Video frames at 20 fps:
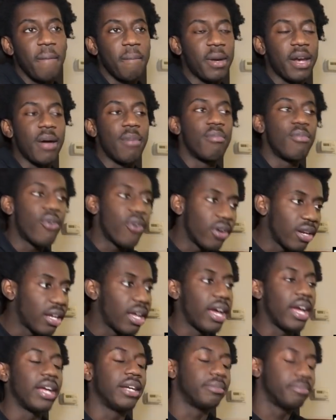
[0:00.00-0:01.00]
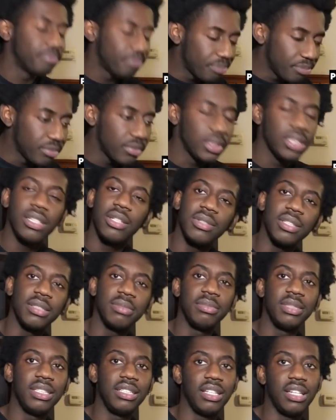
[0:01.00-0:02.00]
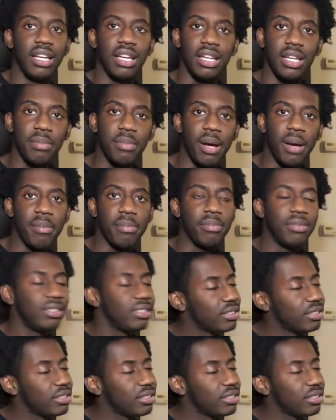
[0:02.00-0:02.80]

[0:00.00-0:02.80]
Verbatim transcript: but I'm more like, you know what I mean? Like, y'all